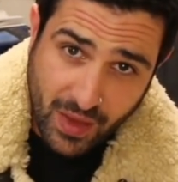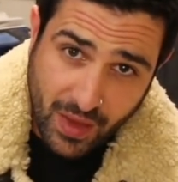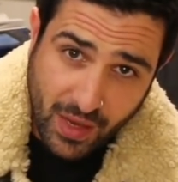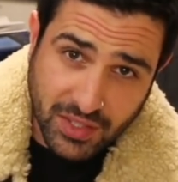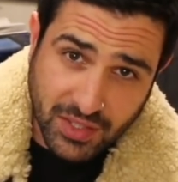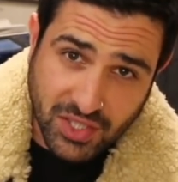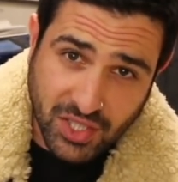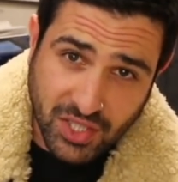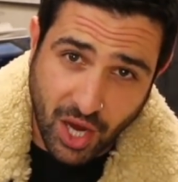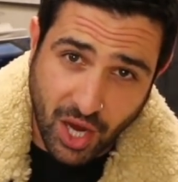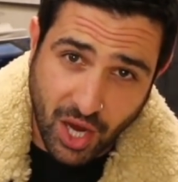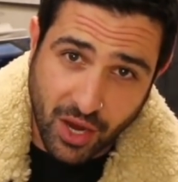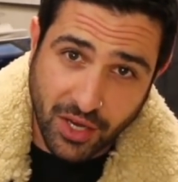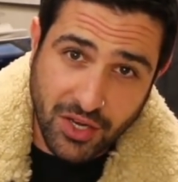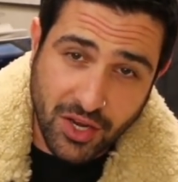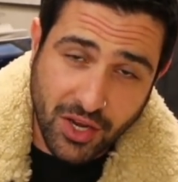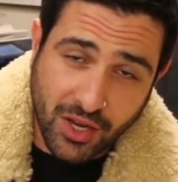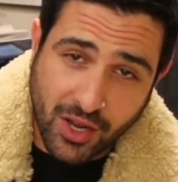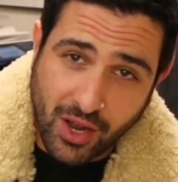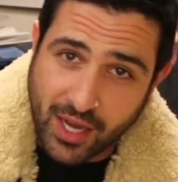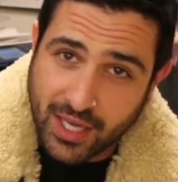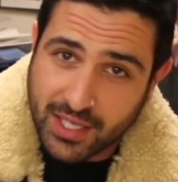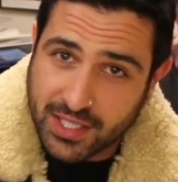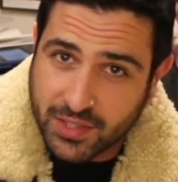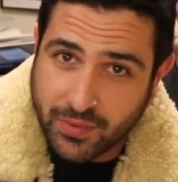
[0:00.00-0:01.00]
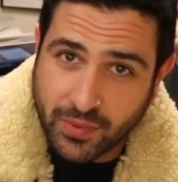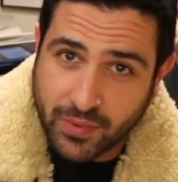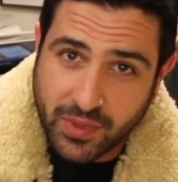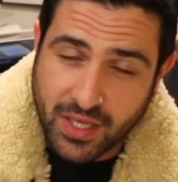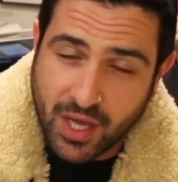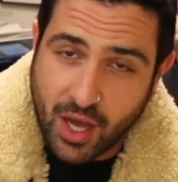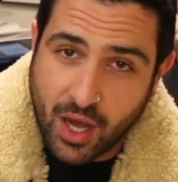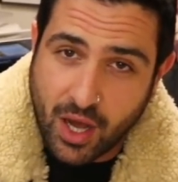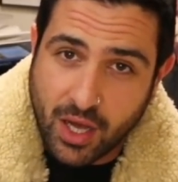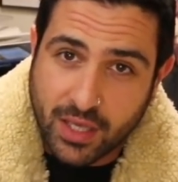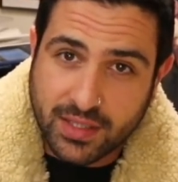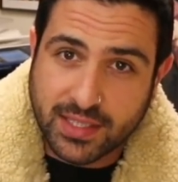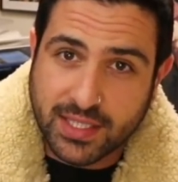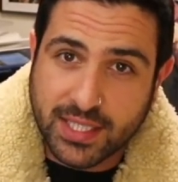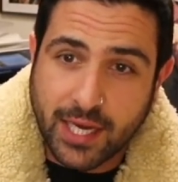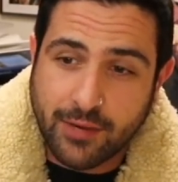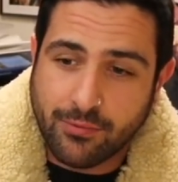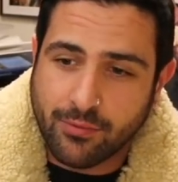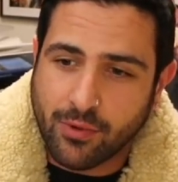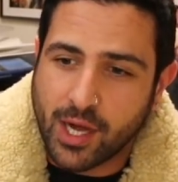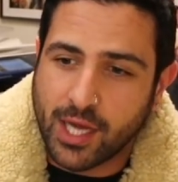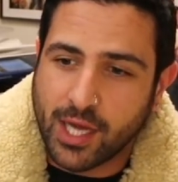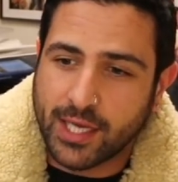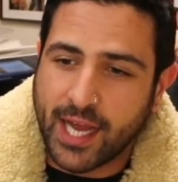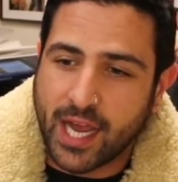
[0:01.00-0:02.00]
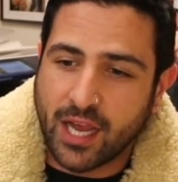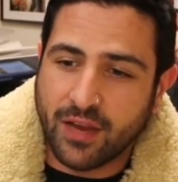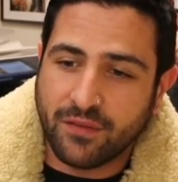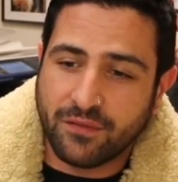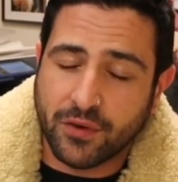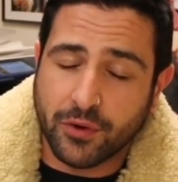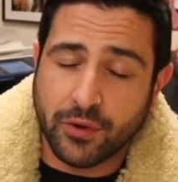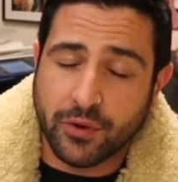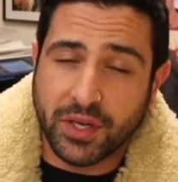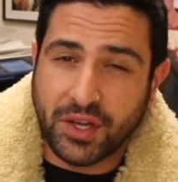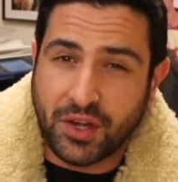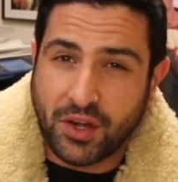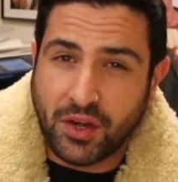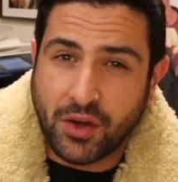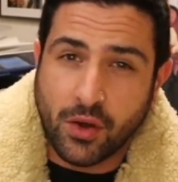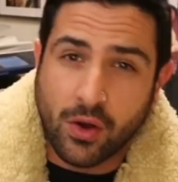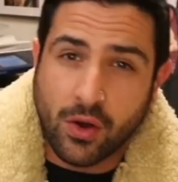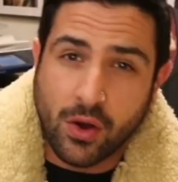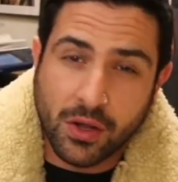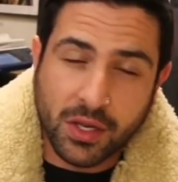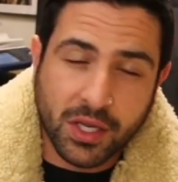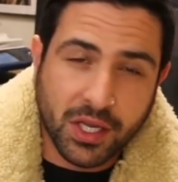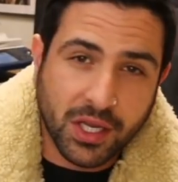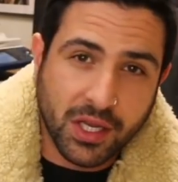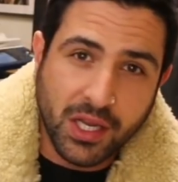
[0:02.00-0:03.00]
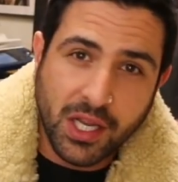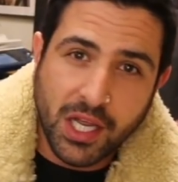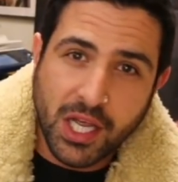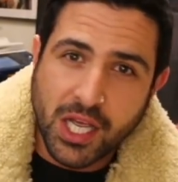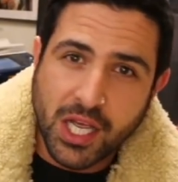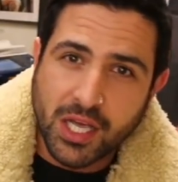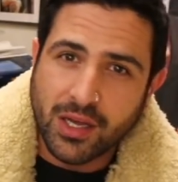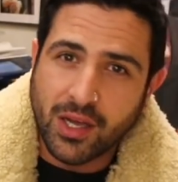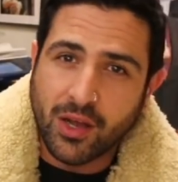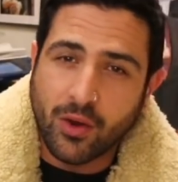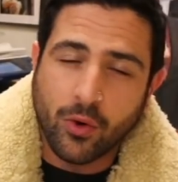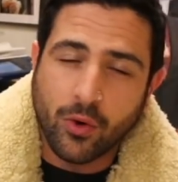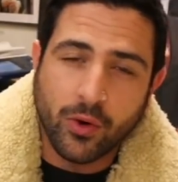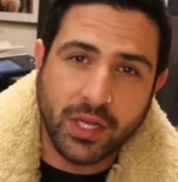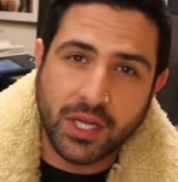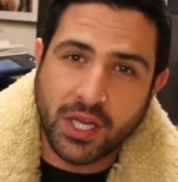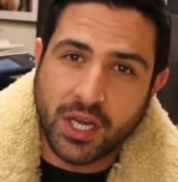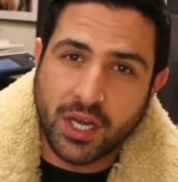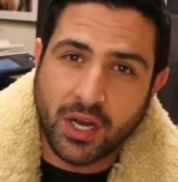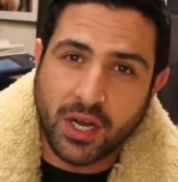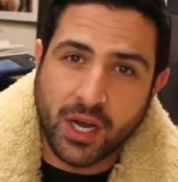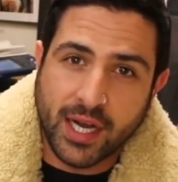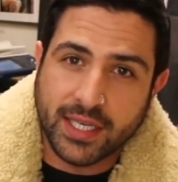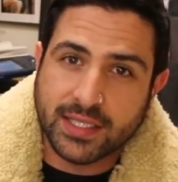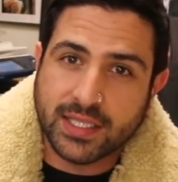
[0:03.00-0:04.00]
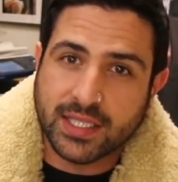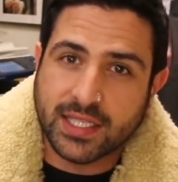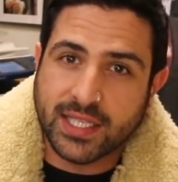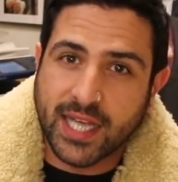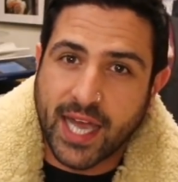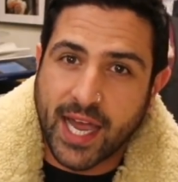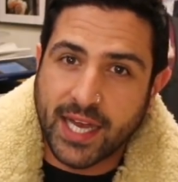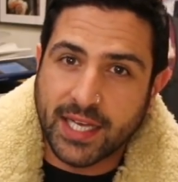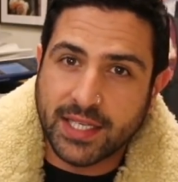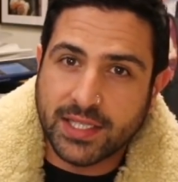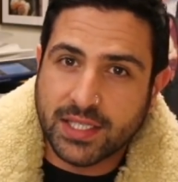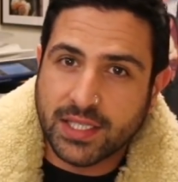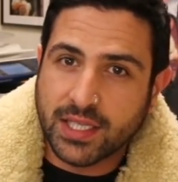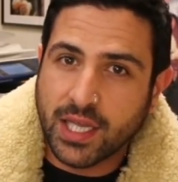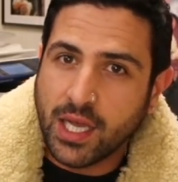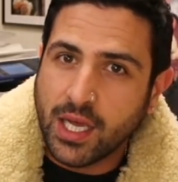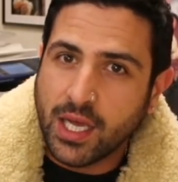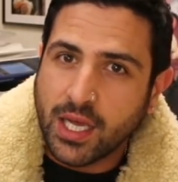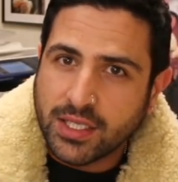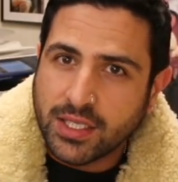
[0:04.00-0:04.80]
So you guys are in the hot seat right now if you're in New York or in the United States.